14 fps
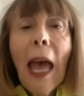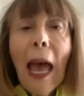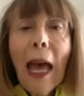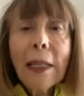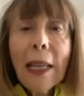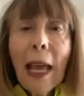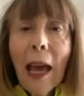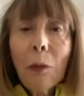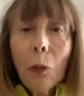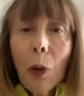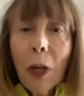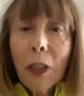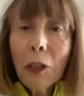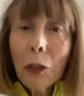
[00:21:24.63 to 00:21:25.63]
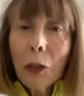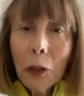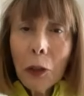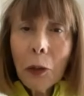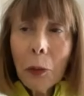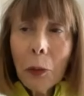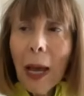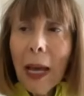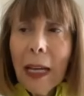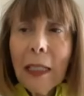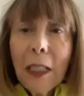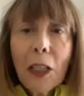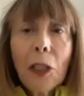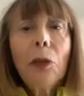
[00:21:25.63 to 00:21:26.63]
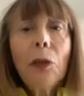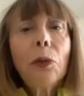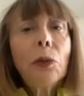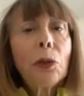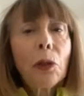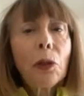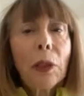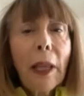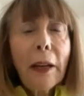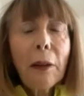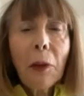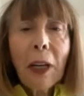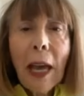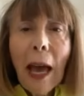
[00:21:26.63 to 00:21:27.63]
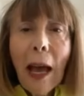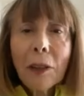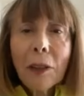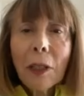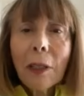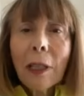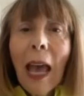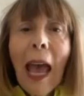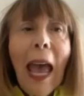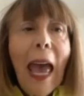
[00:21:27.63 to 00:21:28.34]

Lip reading: has had 1 or 2 ADUs or laneway houses.